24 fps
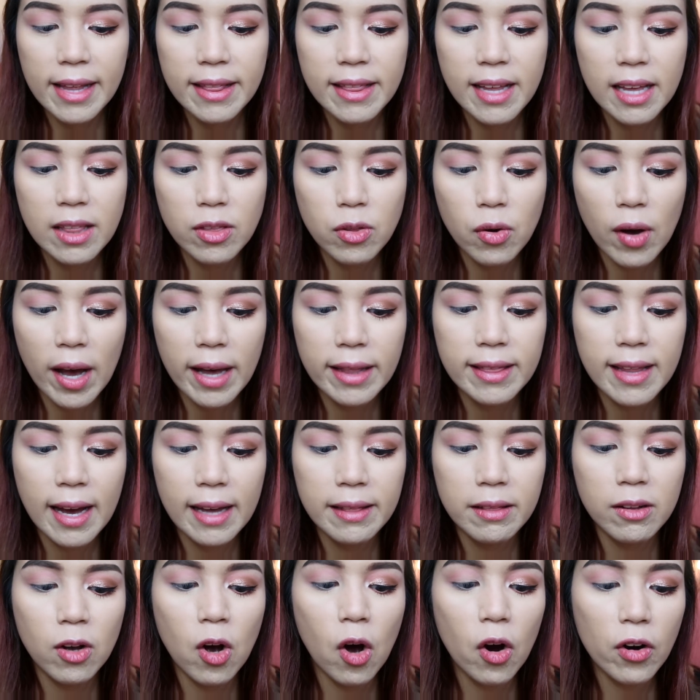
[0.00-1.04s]
And then to add
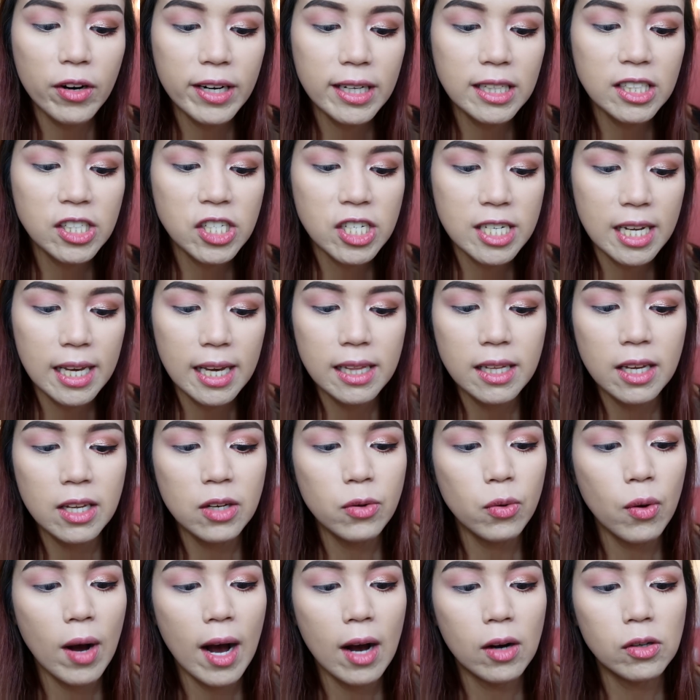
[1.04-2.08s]
that coral shade,
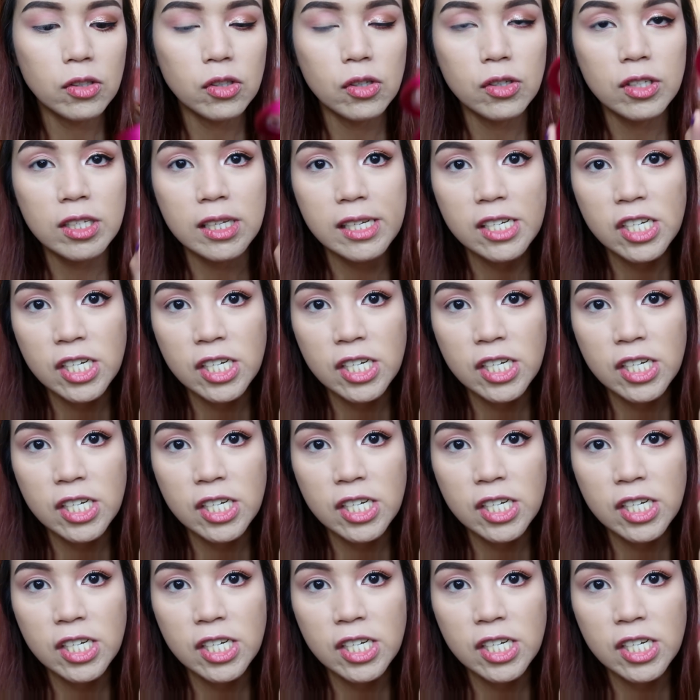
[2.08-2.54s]
kinuha ko to si